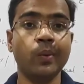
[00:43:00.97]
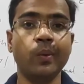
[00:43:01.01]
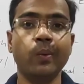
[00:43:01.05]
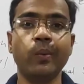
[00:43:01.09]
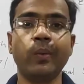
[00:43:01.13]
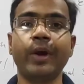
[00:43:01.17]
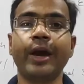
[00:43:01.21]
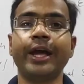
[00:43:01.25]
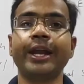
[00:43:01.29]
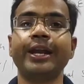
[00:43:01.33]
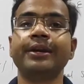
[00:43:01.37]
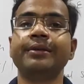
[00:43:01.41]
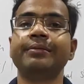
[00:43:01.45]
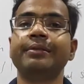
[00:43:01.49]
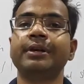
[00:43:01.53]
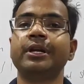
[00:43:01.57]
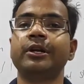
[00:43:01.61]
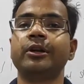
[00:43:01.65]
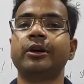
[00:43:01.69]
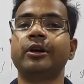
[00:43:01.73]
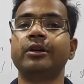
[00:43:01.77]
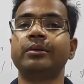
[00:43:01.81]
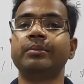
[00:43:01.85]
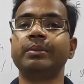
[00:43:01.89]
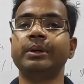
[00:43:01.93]
when it will
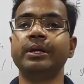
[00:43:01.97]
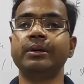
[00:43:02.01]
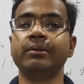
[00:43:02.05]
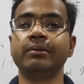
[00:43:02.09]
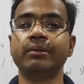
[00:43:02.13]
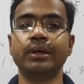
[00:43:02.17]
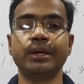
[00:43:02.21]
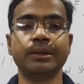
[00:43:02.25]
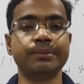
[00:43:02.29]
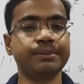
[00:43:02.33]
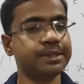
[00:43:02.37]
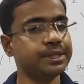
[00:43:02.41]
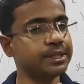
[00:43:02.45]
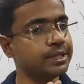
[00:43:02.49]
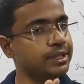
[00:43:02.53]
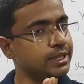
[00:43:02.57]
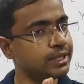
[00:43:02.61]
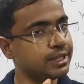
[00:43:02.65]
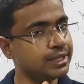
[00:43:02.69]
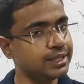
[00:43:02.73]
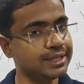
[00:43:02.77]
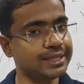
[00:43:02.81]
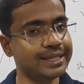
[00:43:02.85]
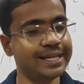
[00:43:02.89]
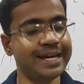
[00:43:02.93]
not be developed,
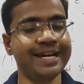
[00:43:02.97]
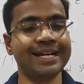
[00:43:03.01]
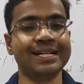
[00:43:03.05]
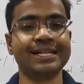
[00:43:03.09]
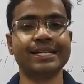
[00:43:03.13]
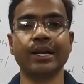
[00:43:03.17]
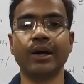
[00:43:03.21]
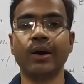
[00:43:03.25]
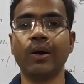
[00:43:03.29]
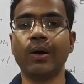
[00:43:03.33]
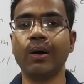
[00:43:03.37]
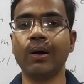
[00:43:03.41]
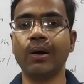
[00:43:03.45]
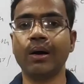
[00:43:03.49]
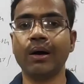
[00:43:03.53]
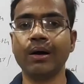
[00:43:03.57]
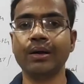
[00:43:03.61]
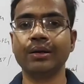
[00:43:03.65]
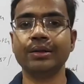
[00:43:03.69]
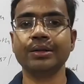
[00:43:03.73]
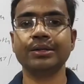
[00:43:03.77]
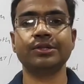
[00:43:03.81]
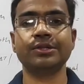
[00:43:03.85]
that all